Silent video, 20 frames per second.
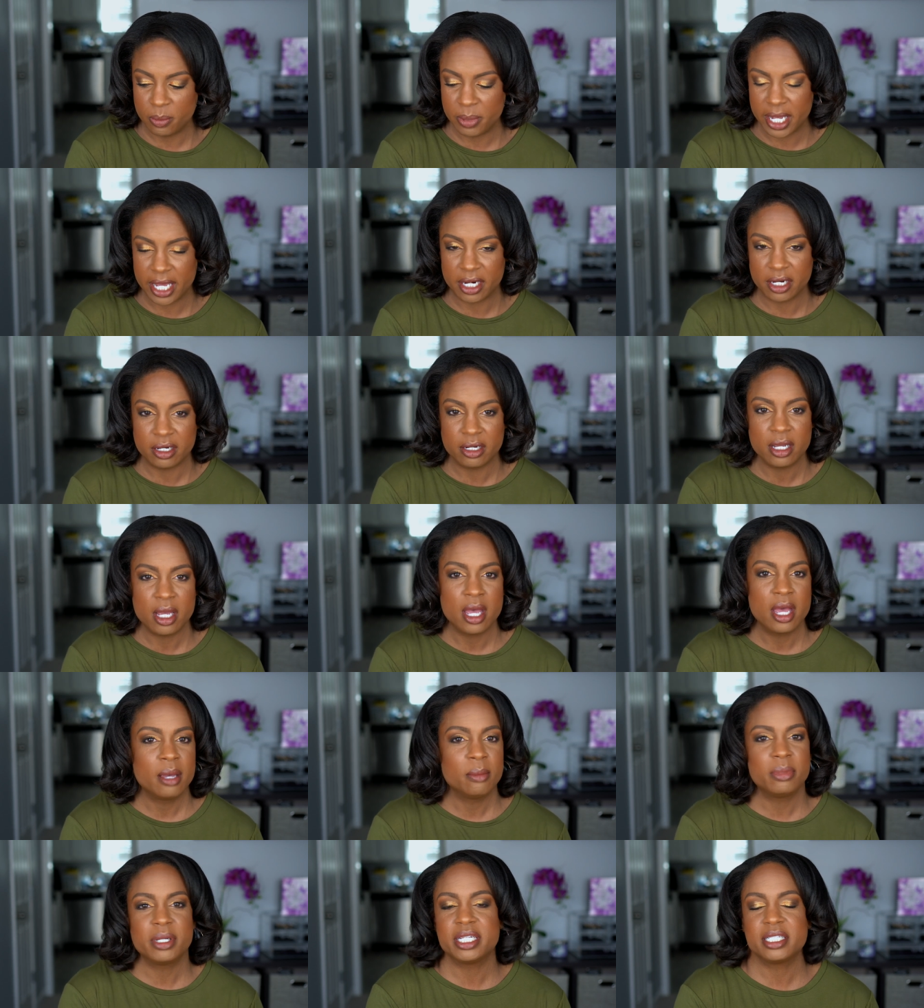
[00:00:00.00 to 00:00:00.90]
better,
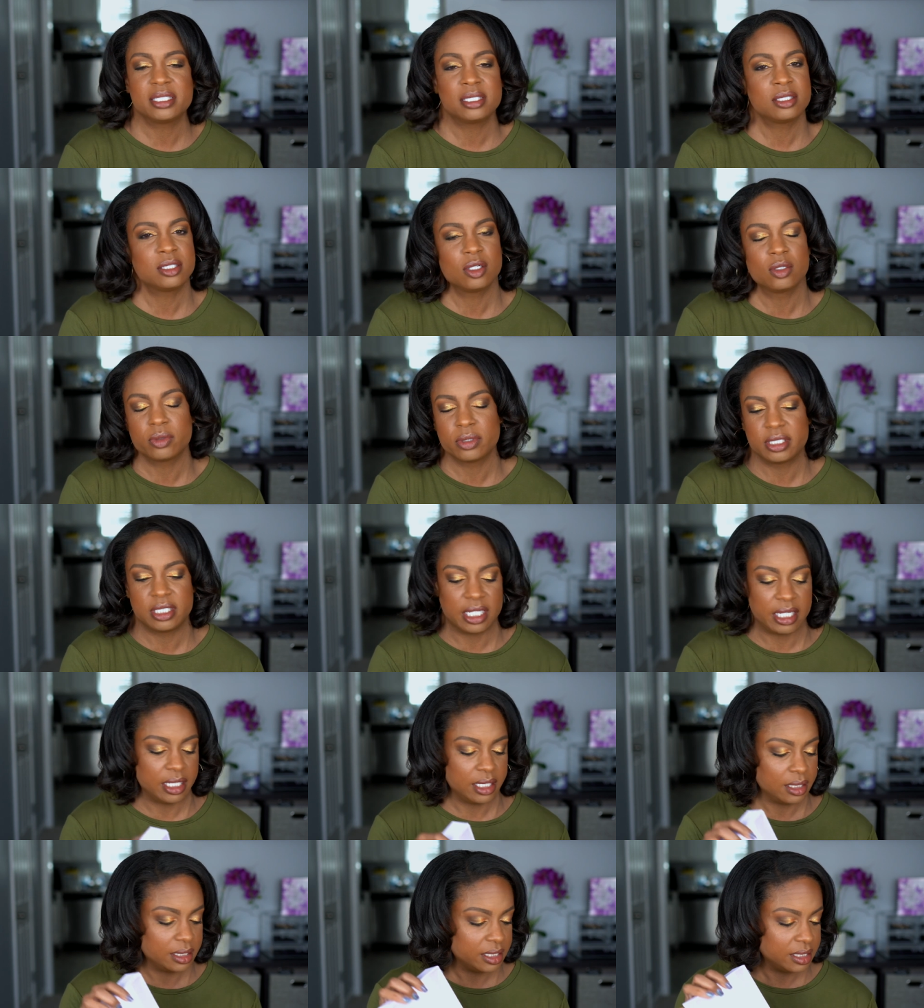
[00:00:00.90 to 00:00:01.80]
but it's still
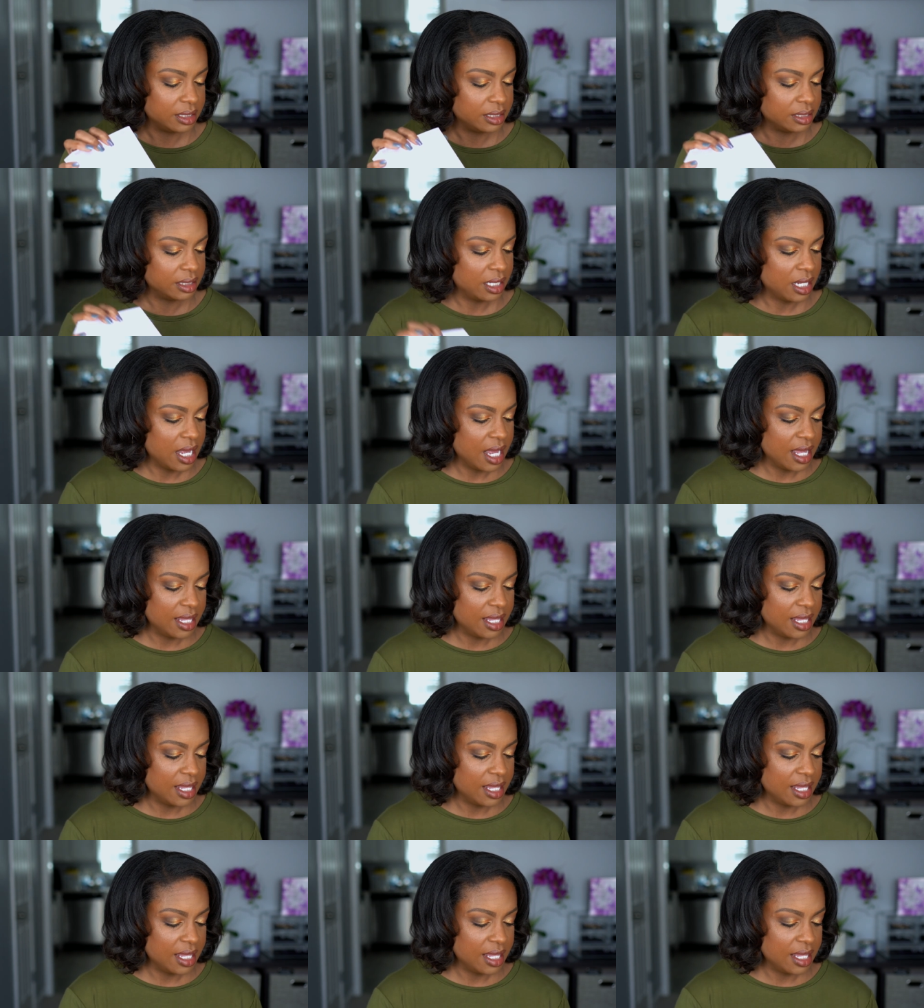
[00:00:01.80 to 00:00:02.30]
ridiculous.